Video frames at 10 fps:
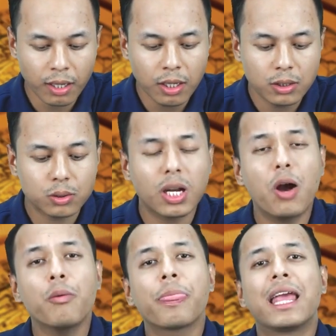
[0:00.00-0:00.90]
So
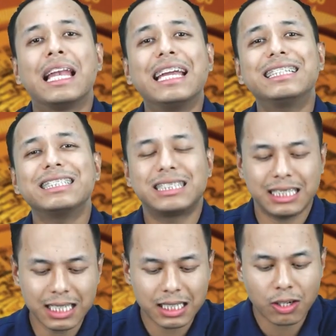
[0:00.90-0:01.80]
now let us see
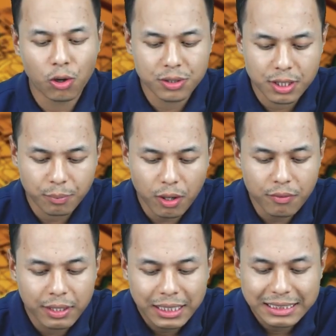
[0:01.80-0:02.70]
the concept of
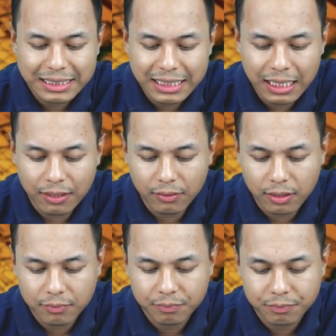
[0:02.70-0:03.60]
sea level.
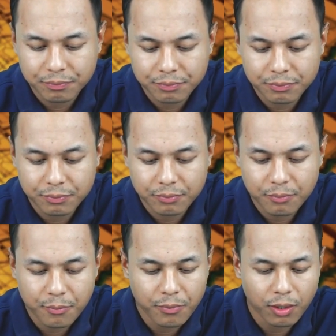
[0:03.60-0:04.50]

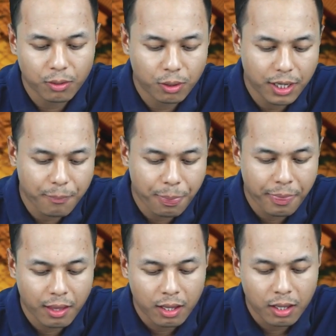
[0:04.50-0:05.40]
Okay,
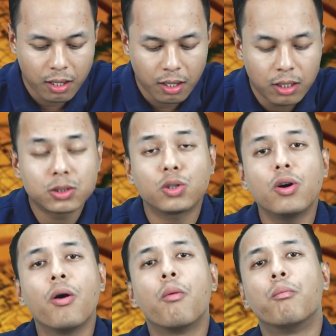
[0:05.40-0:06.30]
so
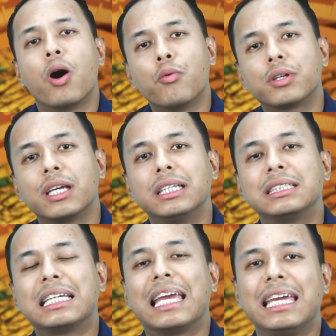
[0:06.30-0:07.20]
mountains,
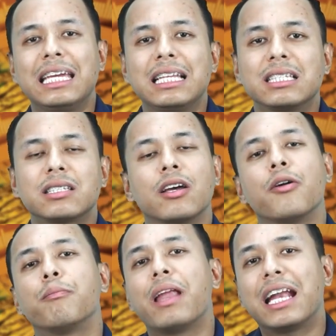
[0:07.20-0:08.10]
hills,
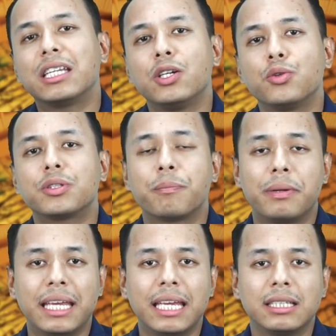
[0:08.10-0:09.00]
plateaus,
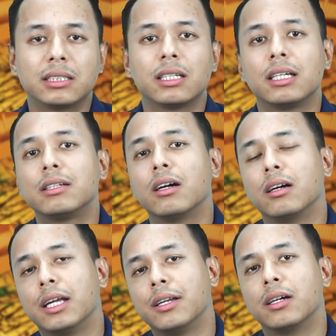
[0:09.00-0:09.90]
plains,
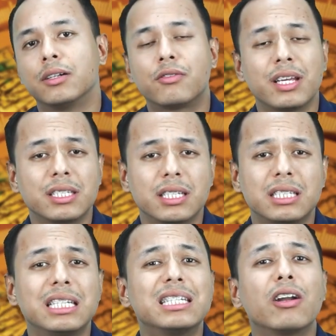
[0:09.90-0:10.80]
and trenches,
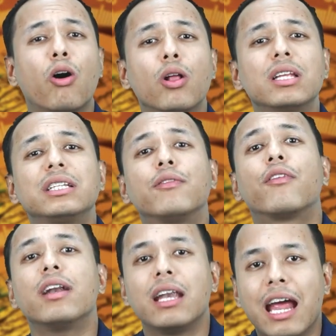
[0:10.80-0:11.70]
these are all the
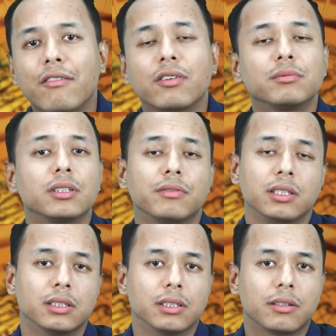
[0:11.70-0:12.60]
different landforms of the
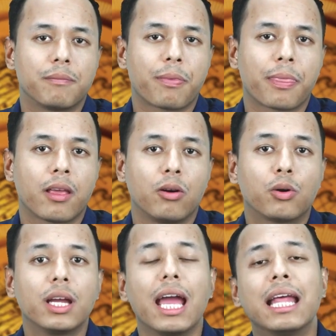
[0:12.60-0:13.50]
earth.
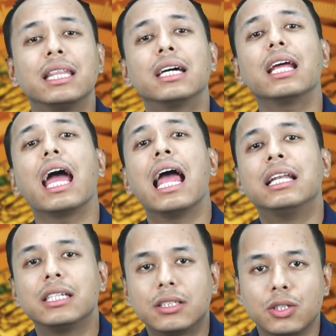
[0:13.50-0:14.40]
Okay, and their
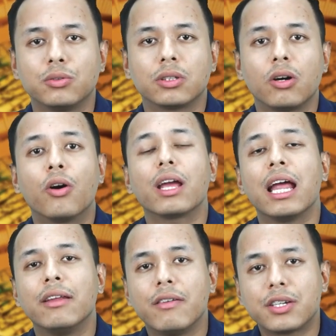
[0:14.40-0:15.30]
altitude or
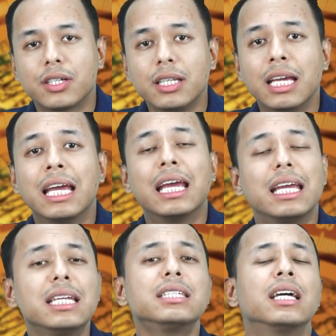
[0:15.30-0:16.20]
elevation
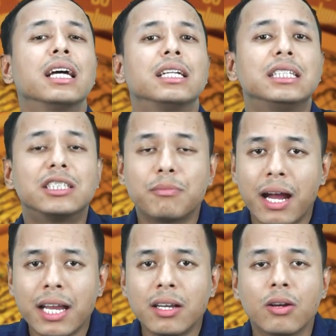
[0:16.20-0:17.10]
is
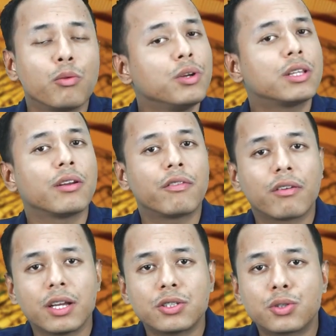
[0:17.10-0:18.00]
determined with
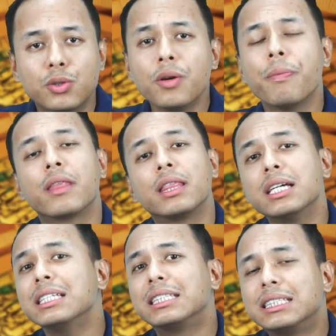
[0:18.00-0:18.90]
reference to the
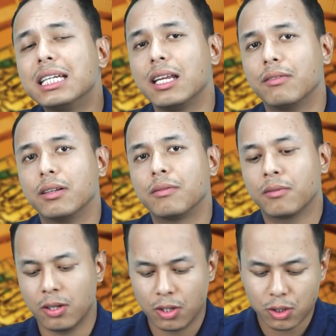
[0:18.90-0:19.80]
sea level.
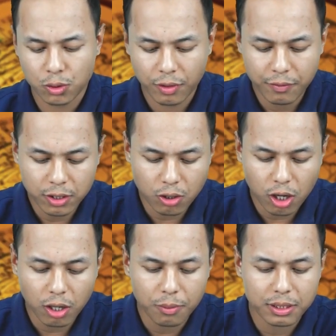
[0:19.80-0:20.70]
So when we talk
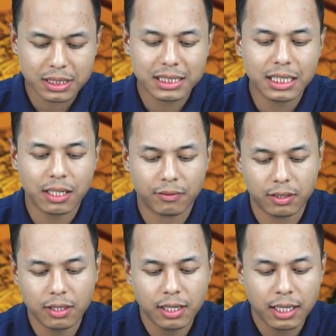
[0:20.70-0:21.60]
about the sea
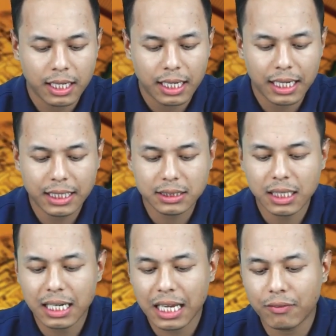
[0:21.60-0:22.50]
level, it is the
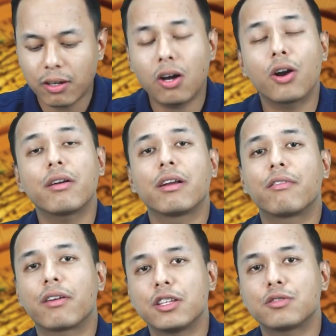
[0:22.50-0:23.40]
level or a
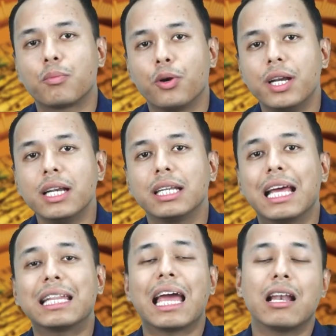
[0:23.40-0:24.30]
reference point
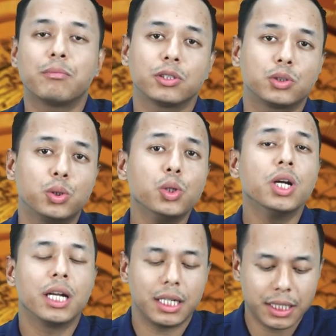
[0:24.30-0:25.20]
that help us to
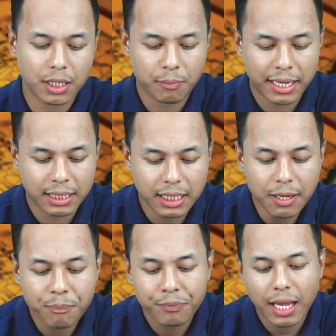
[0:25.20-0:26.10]
determine the
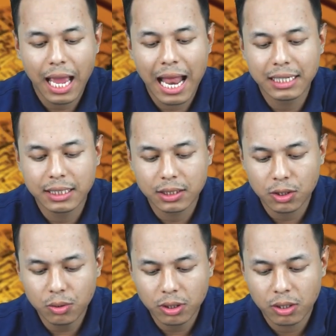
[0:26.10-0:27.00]

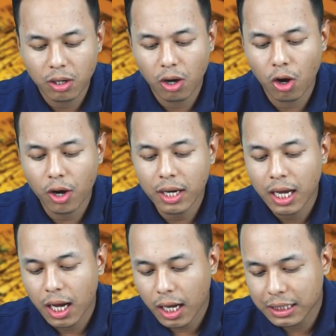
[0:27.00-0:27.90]
altitude or
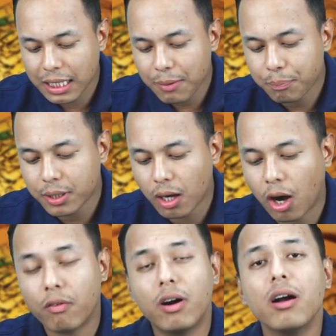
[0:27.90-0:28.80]
a depth
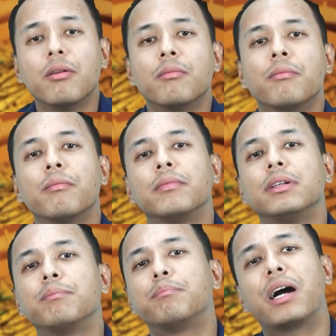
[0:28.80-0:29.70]
of a
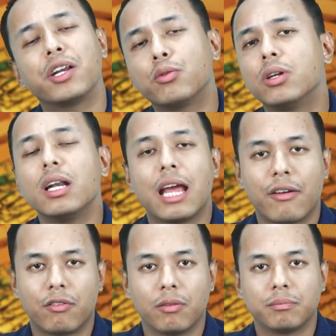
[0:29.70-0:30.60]
particular
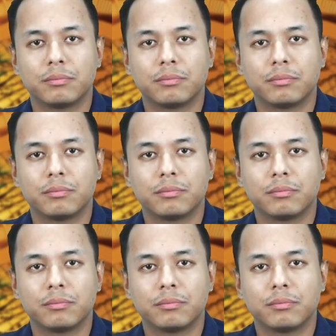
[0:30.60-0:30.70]
landform.